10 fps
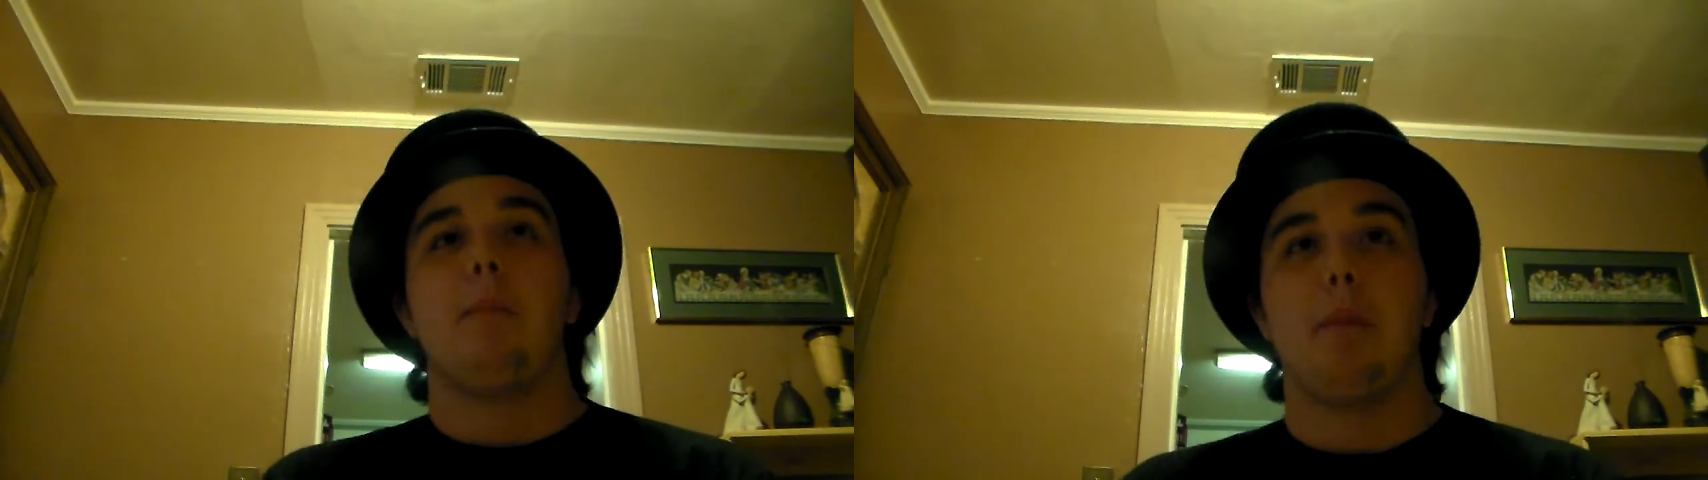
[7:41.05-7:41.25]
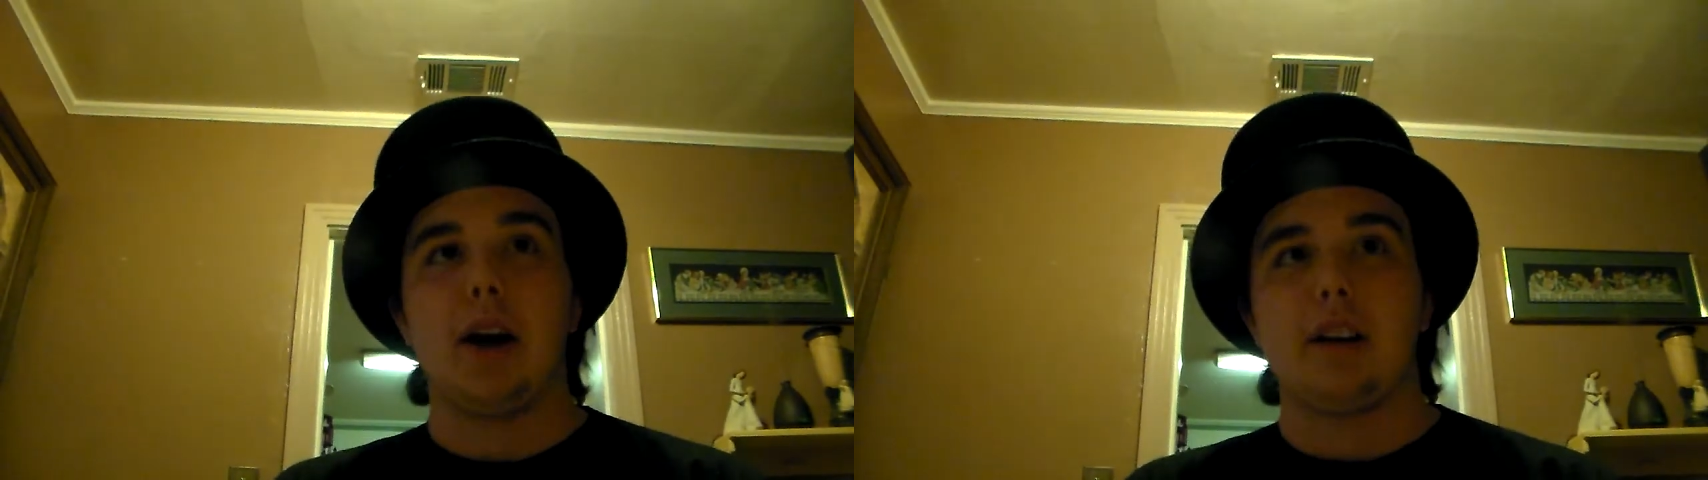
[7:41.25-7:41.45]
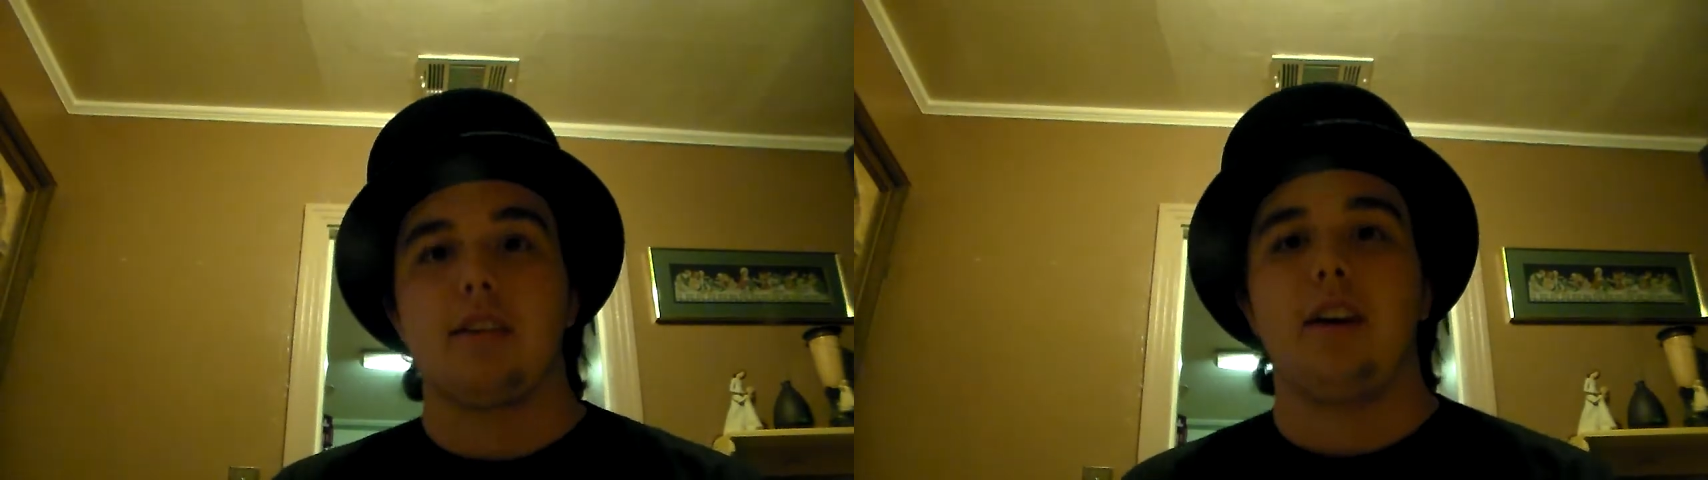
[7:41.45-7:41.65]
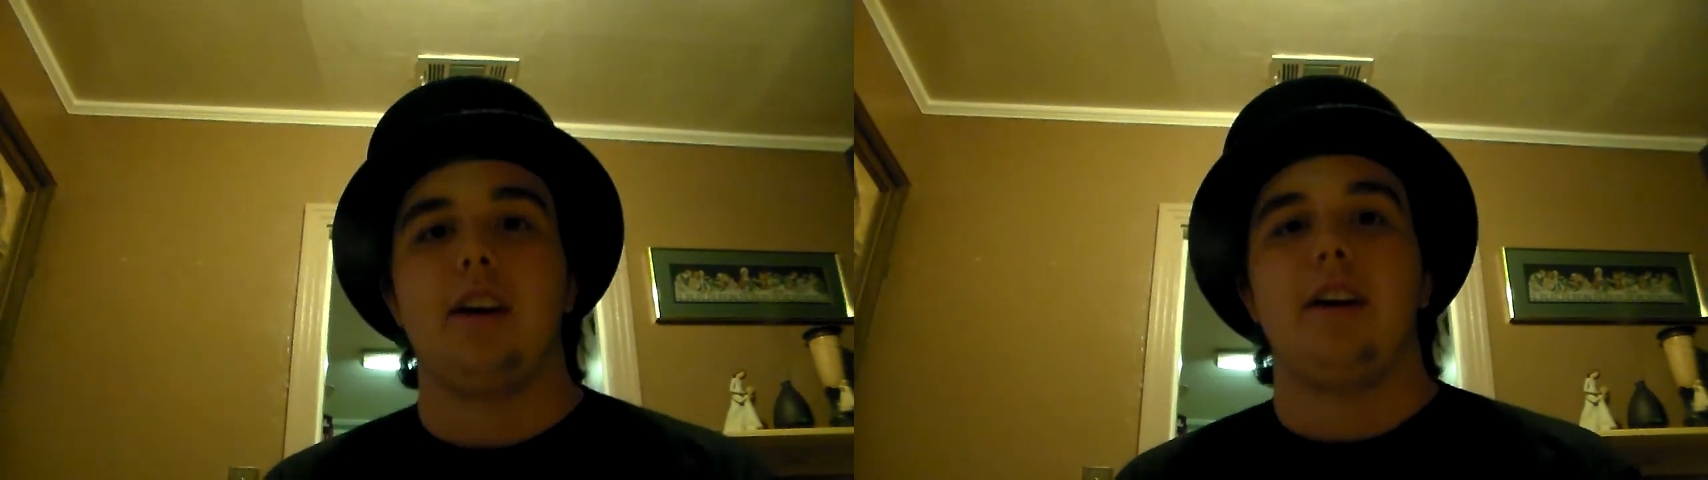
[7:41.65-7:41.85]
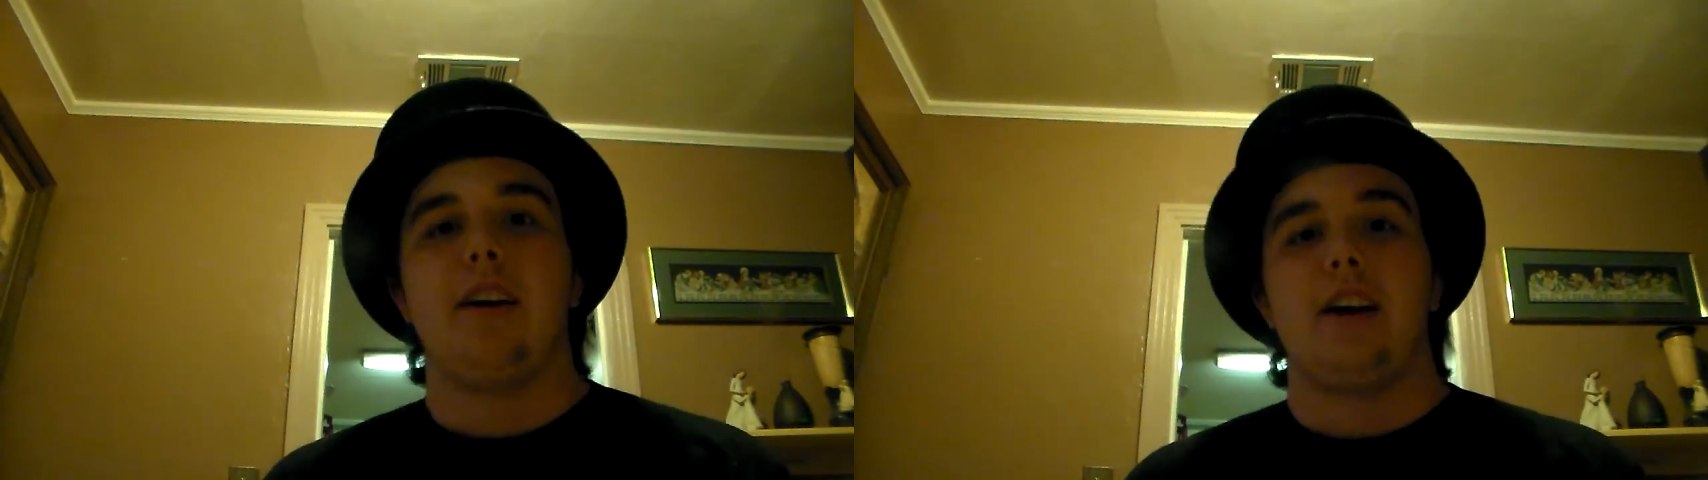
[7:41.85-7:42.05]
But
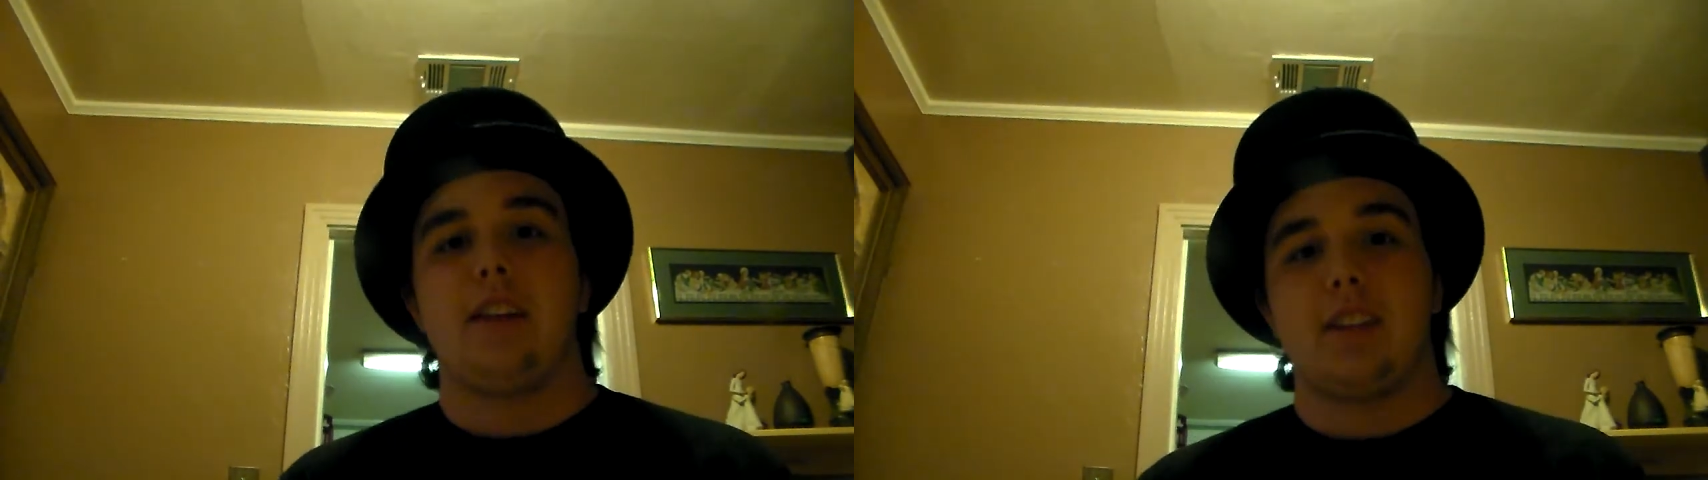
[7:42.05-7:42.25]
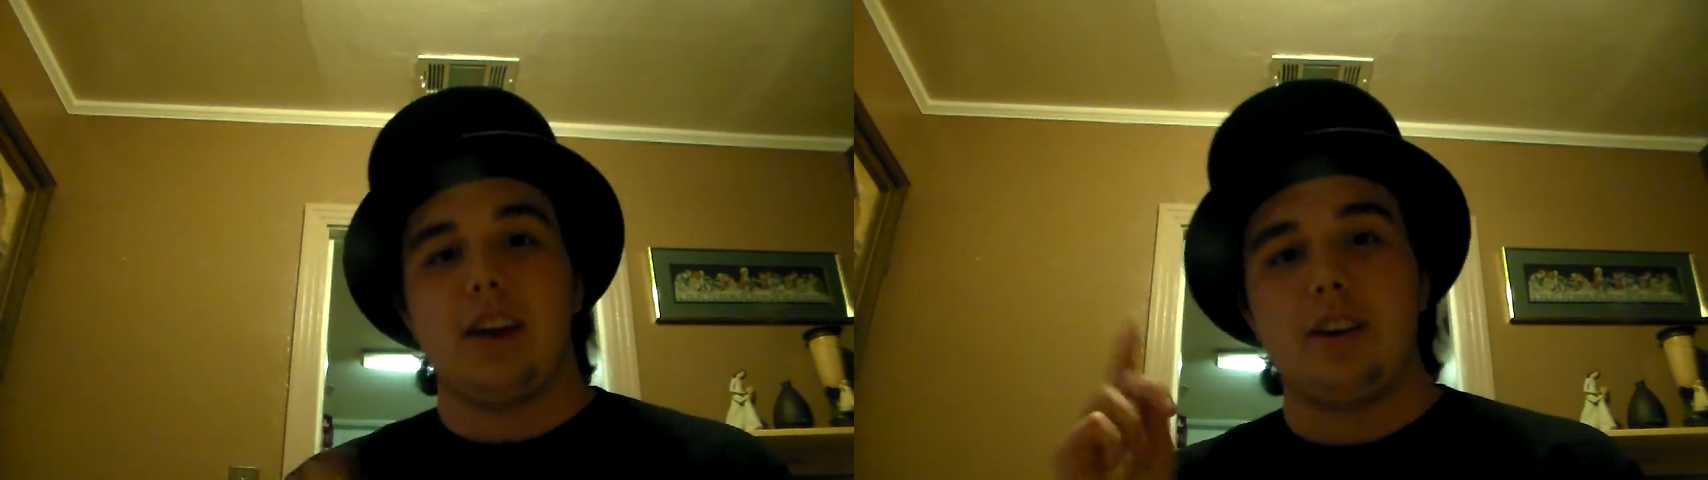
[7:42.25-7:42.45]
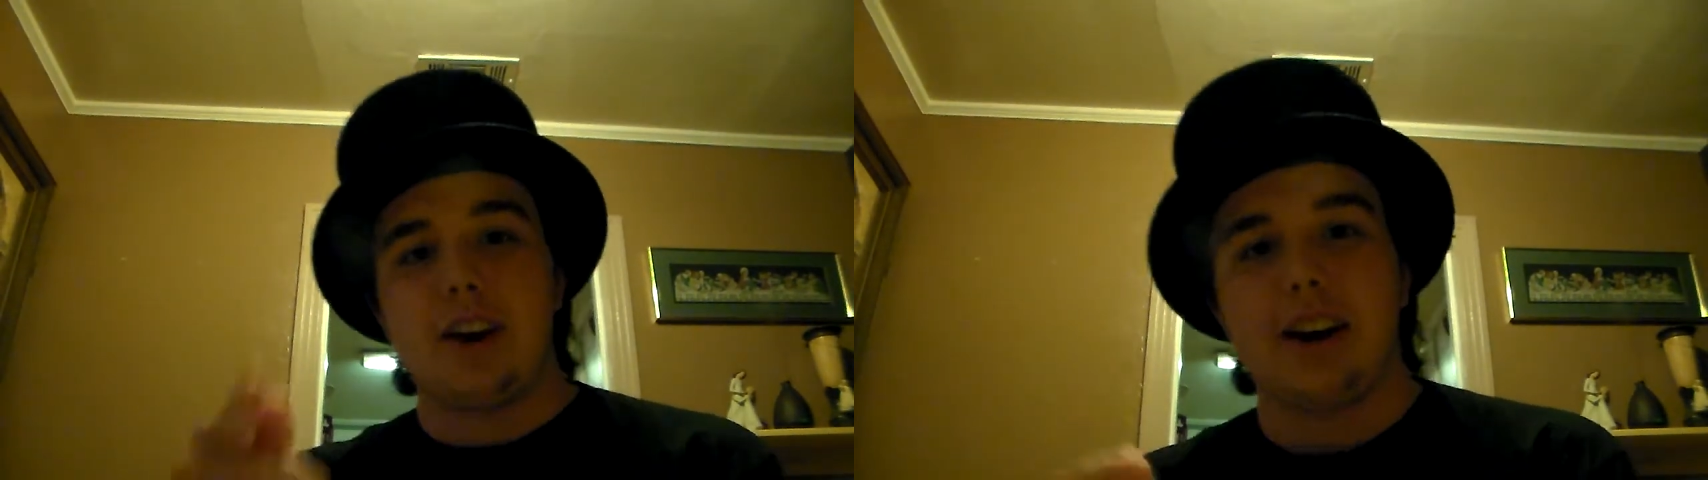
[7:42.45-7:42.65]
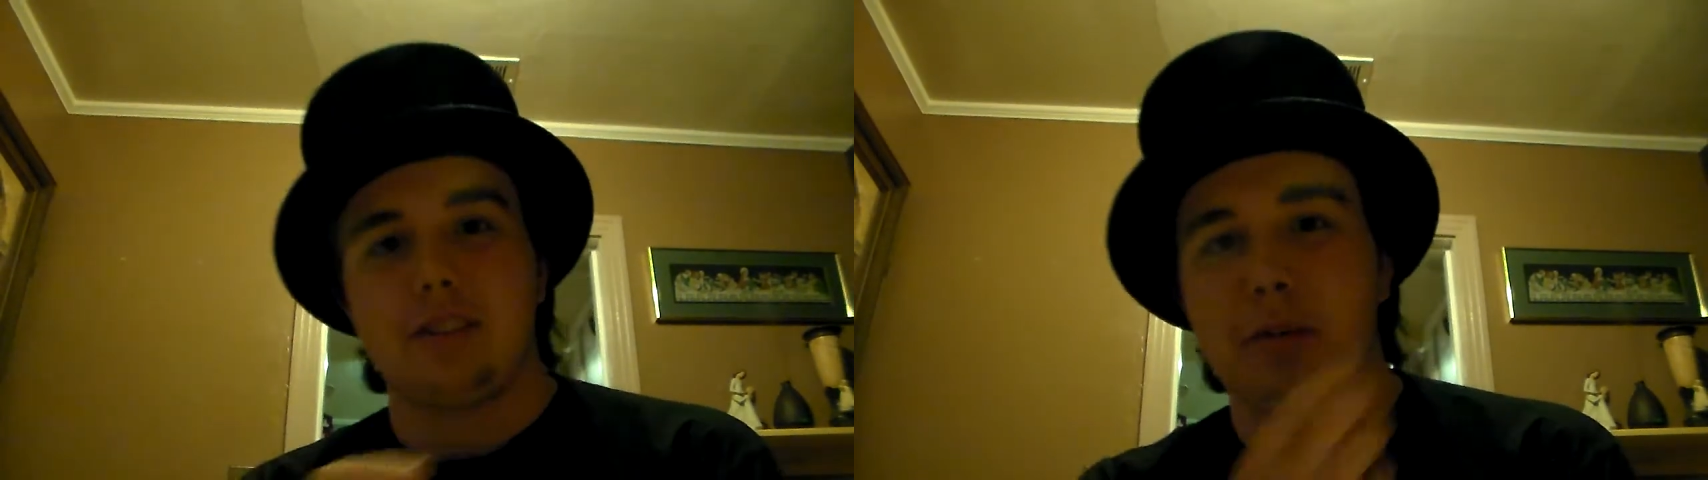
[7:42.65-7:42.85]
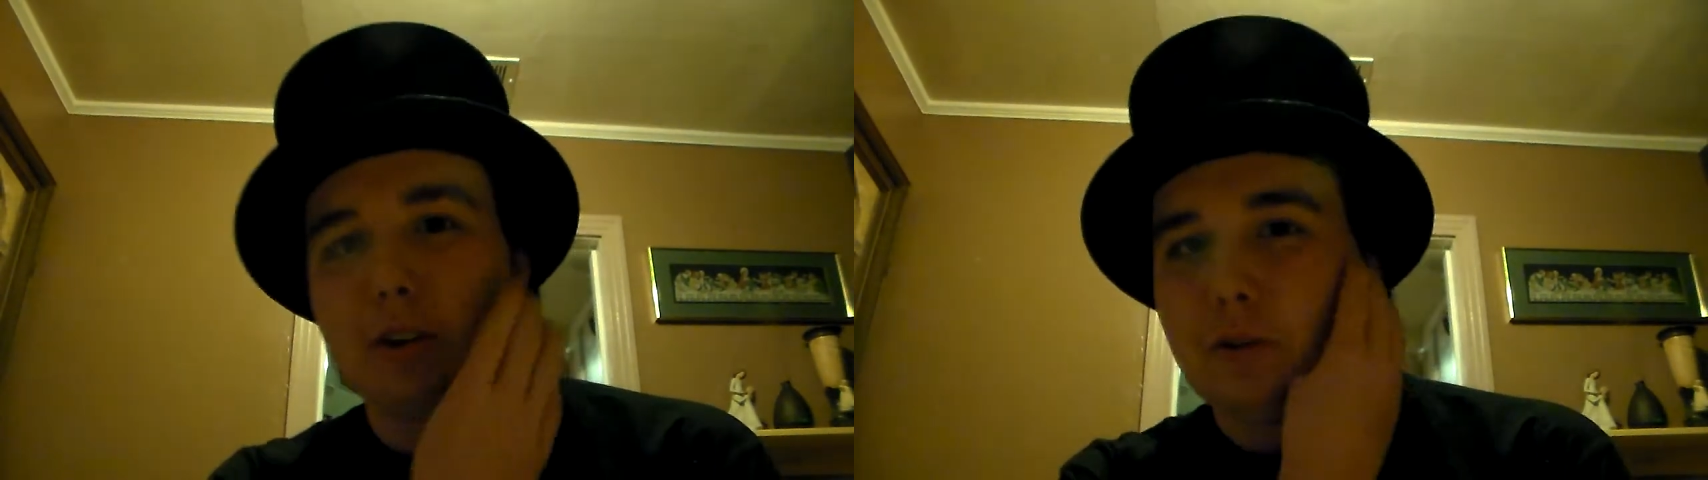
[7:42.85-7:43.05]
thank you
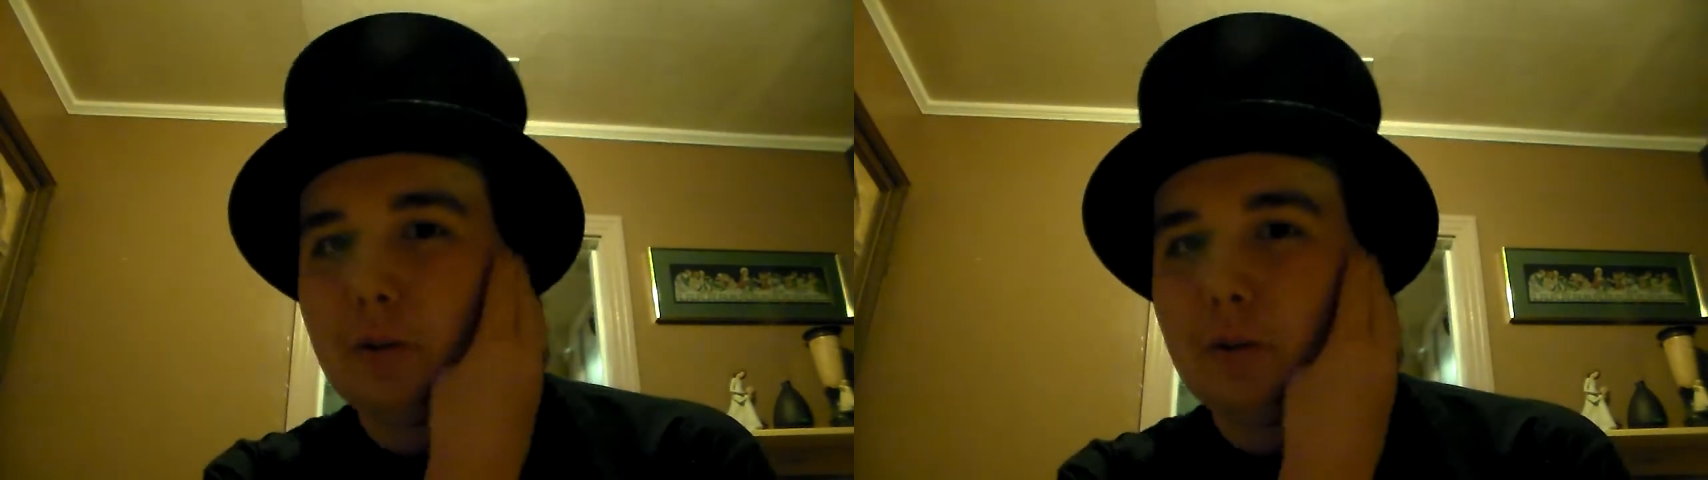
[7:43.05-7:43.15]
guys so much